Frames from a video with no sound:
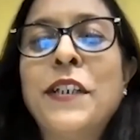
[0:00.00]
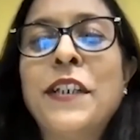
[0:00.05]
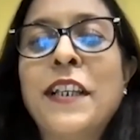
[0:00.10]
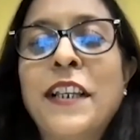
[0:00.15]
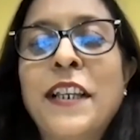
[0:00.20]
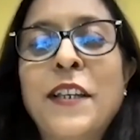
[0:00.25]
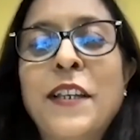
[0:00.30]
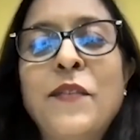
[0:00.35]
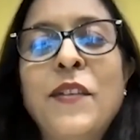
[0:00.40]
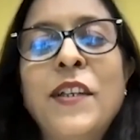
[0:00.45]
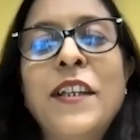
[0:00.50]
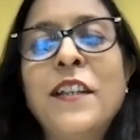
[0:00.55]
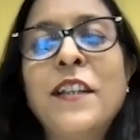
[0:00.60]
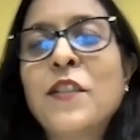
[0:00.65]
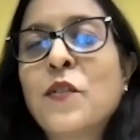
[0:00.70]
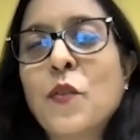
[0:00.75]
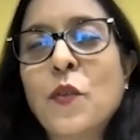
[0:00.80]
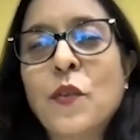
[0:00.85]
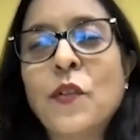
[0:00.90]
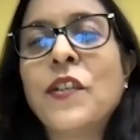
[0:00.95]
tell, and we are a
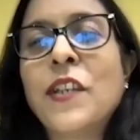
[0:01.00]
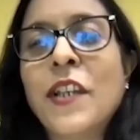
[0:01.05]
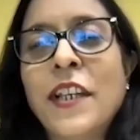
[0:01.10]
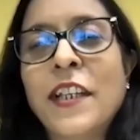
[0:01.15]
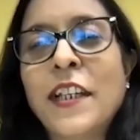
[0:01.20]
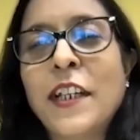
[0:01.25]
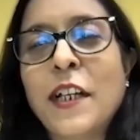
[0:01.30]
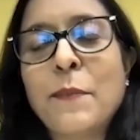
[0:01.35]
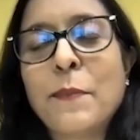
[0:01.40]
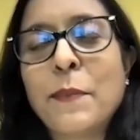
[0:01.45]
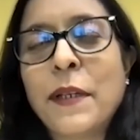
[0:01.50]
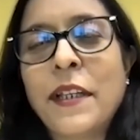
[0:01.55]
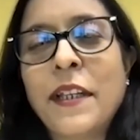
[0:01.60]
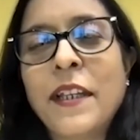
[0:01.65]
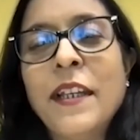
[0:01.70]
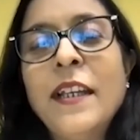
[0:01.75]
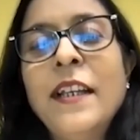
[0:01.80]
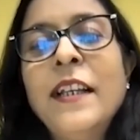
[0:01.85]
storytelling company.